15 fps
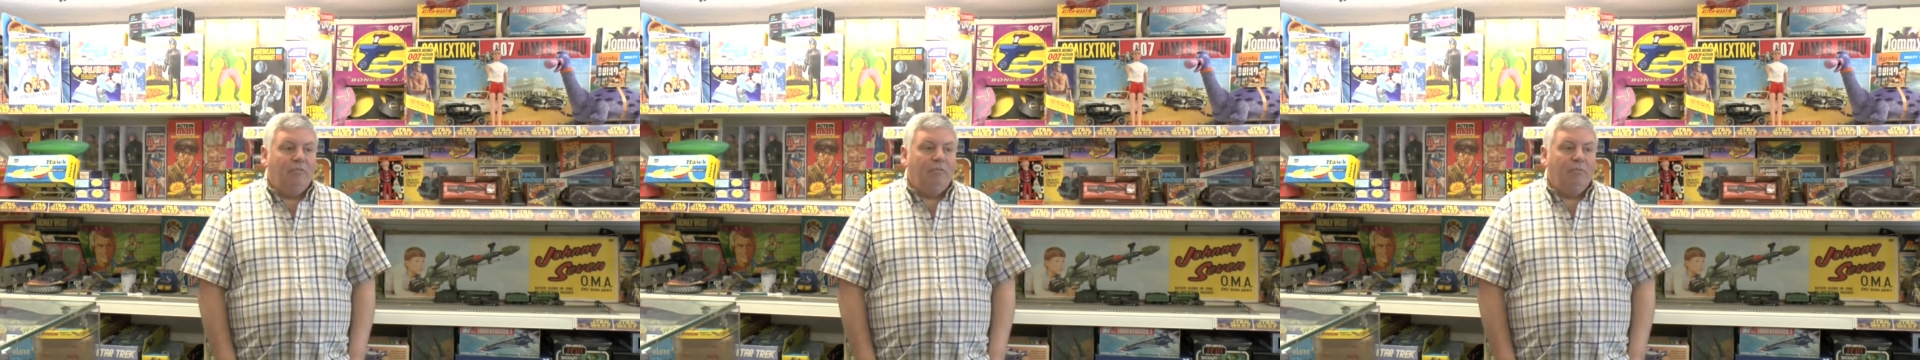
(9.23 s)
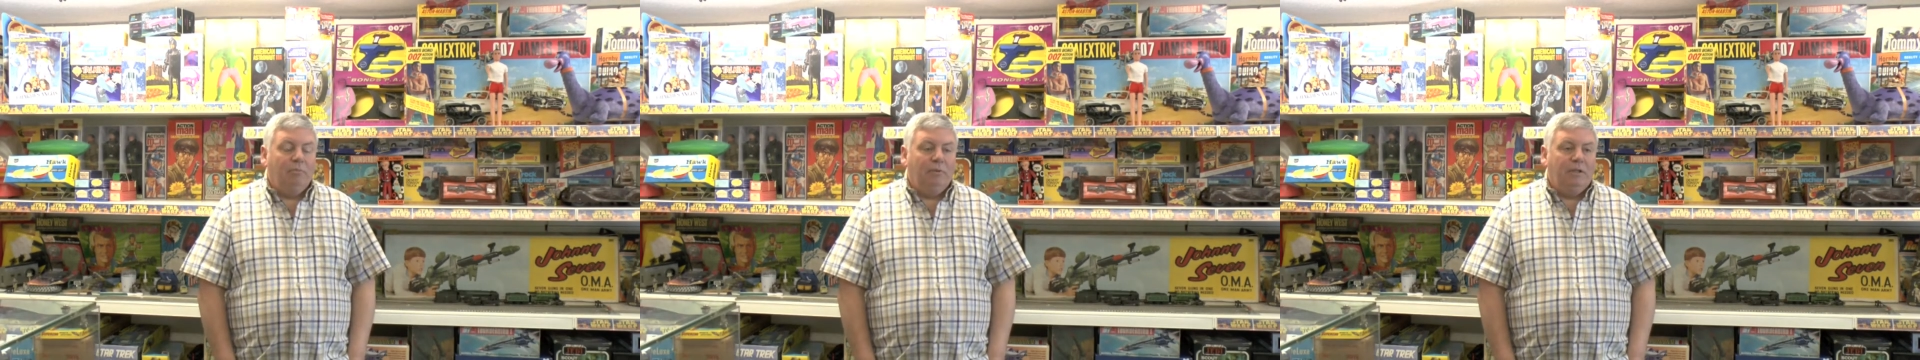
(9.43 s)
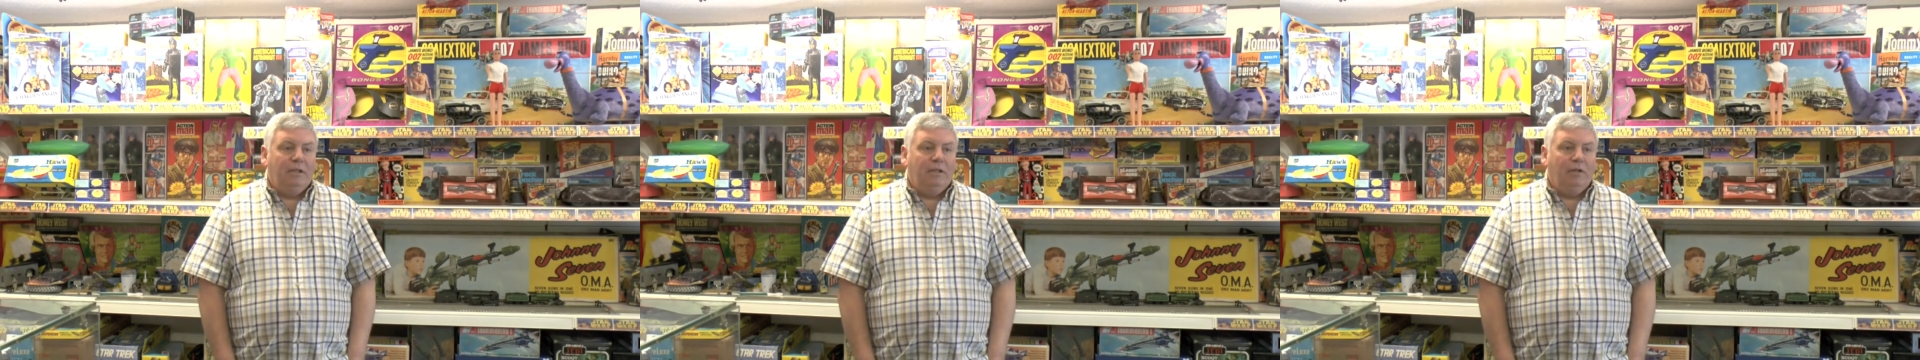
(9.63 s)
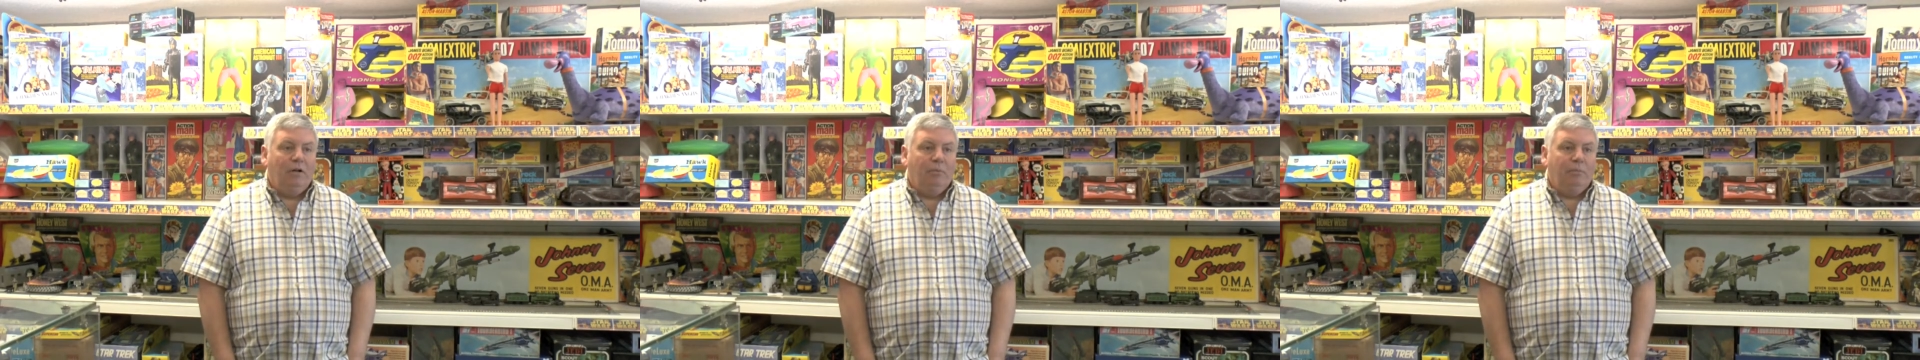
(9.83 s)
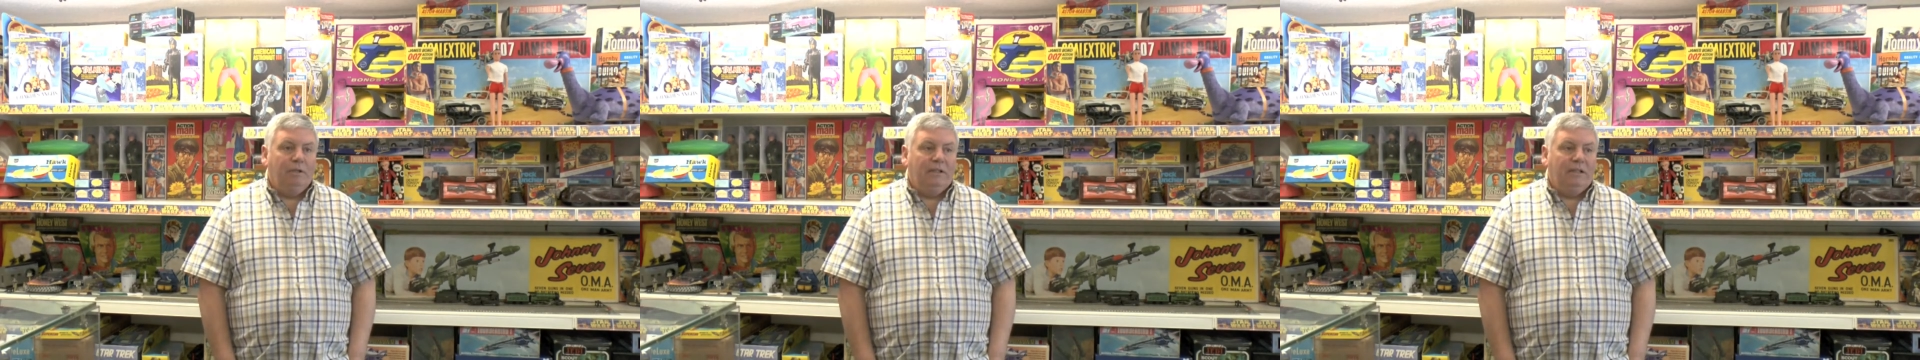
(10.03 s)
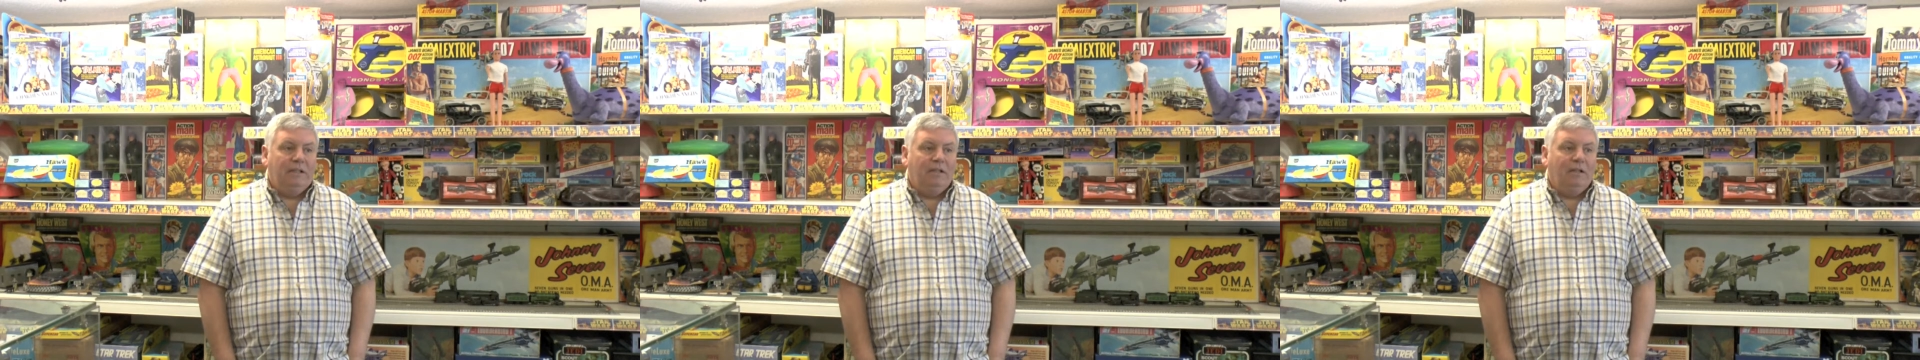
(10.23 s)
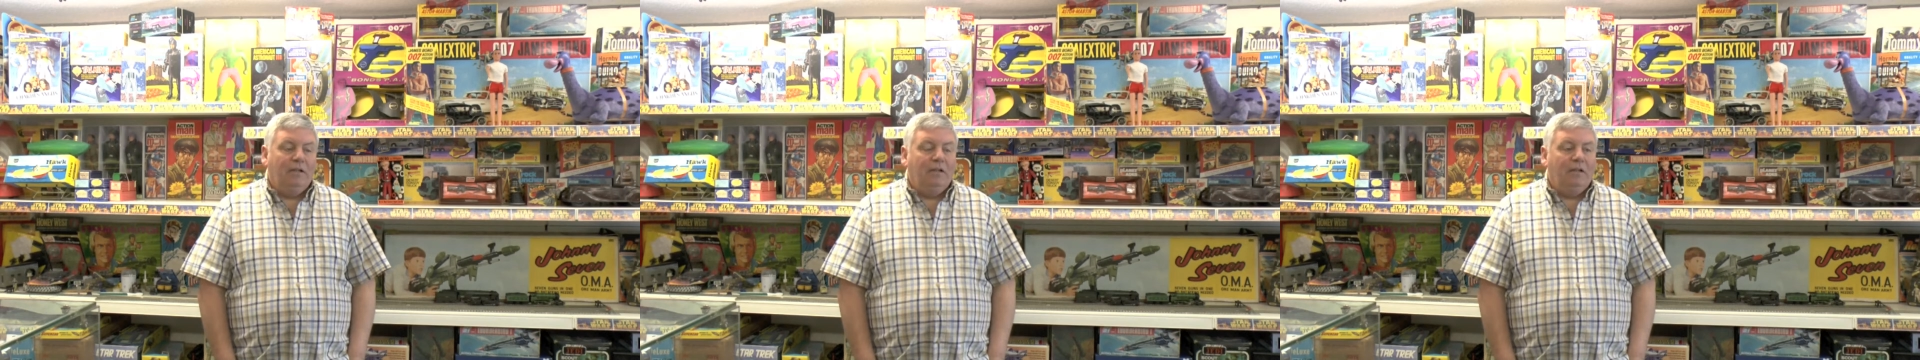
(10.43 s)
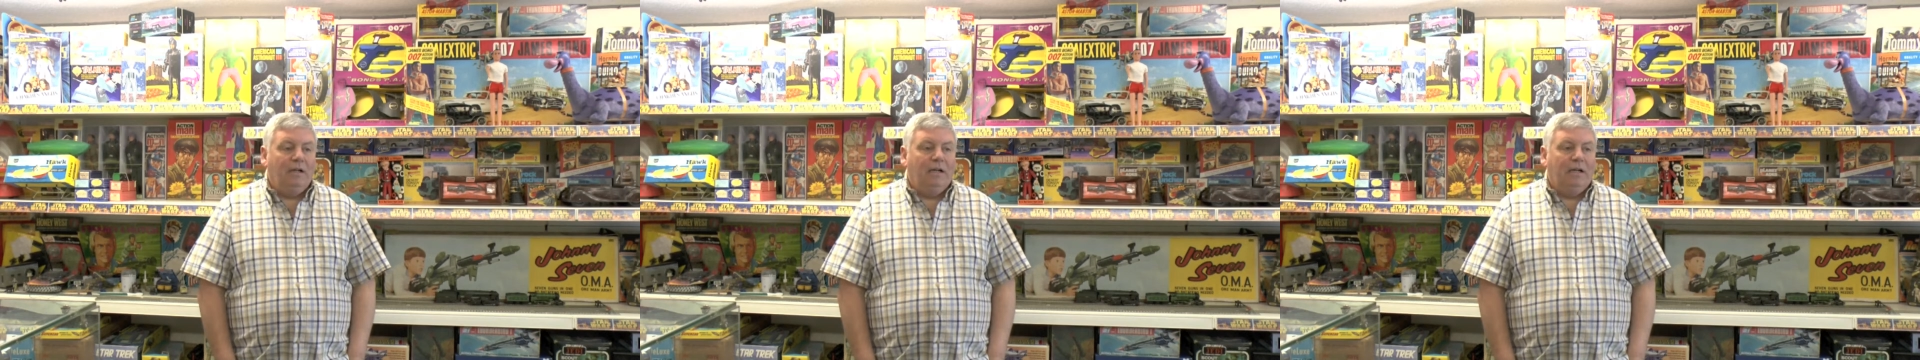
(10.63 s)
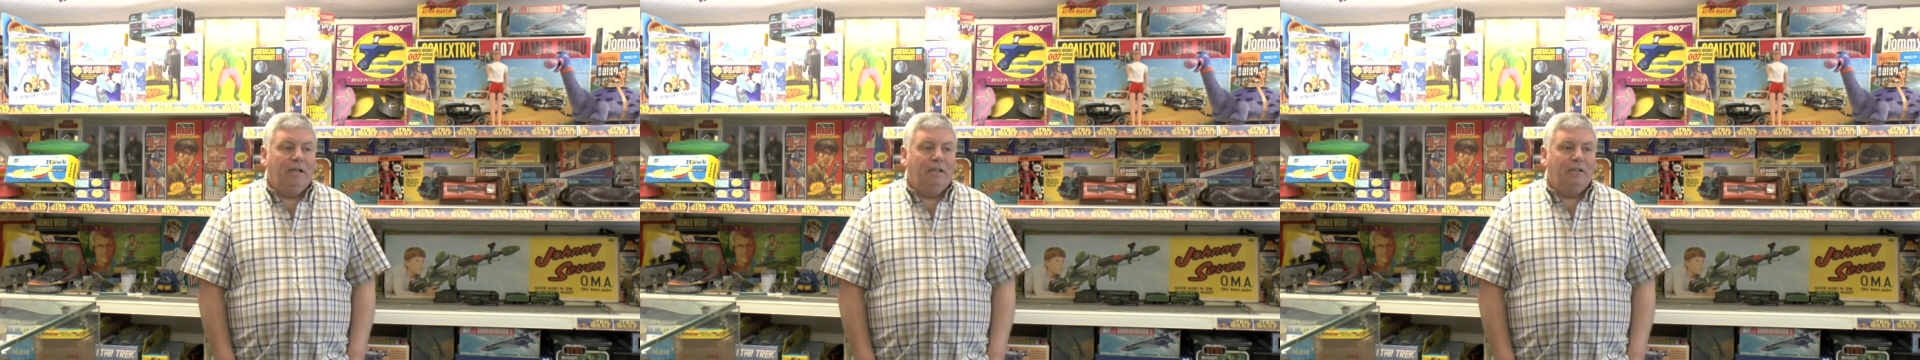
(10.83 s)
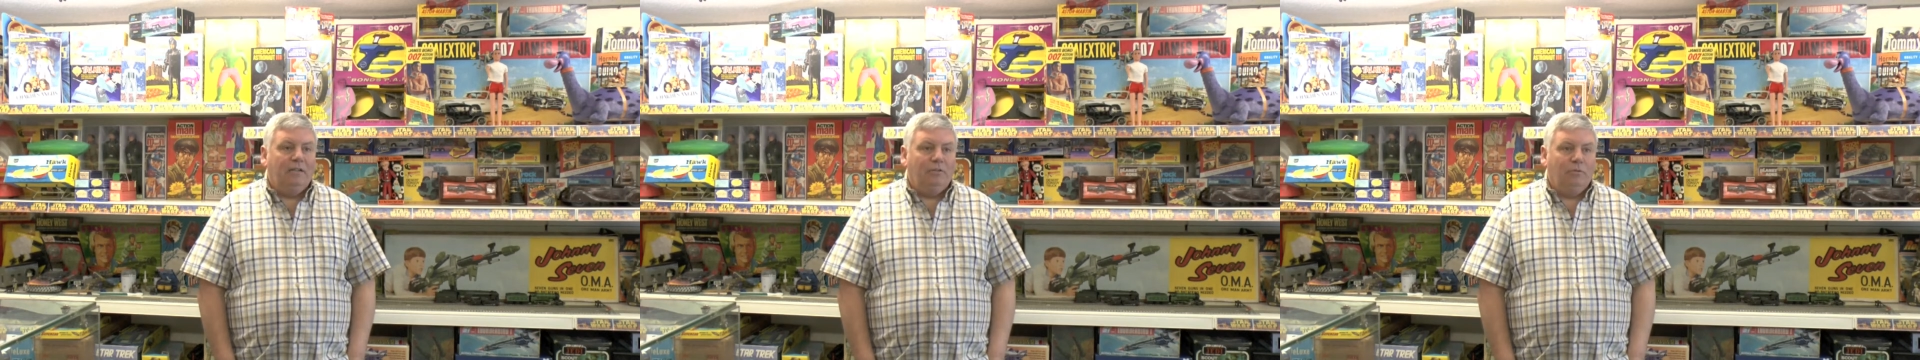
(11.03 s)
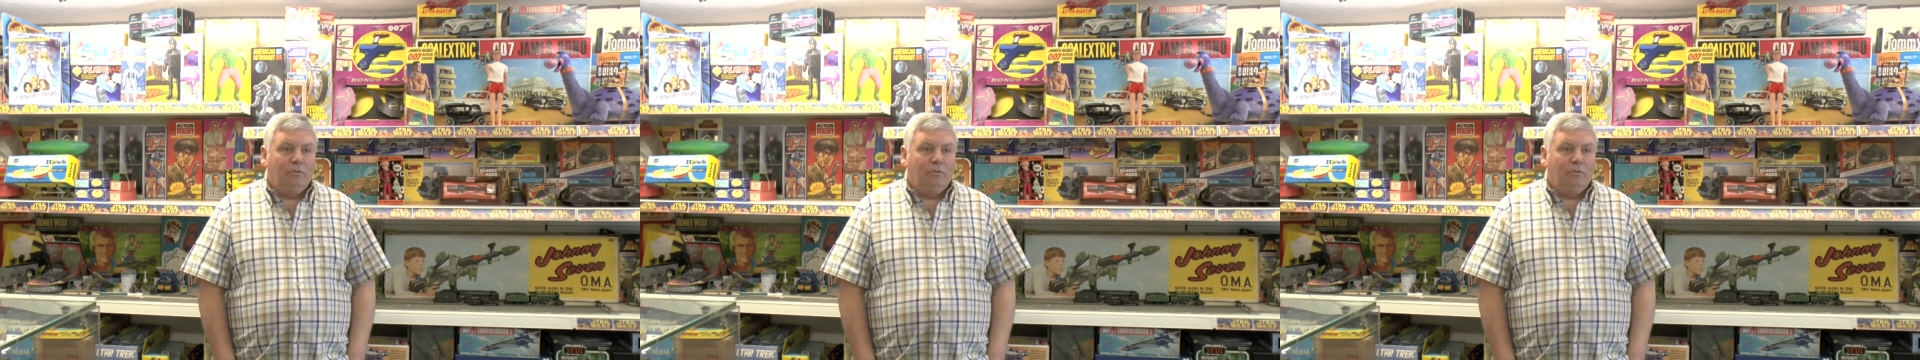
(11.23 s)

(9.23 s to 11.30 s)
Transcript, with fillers: from being a hobby dealer and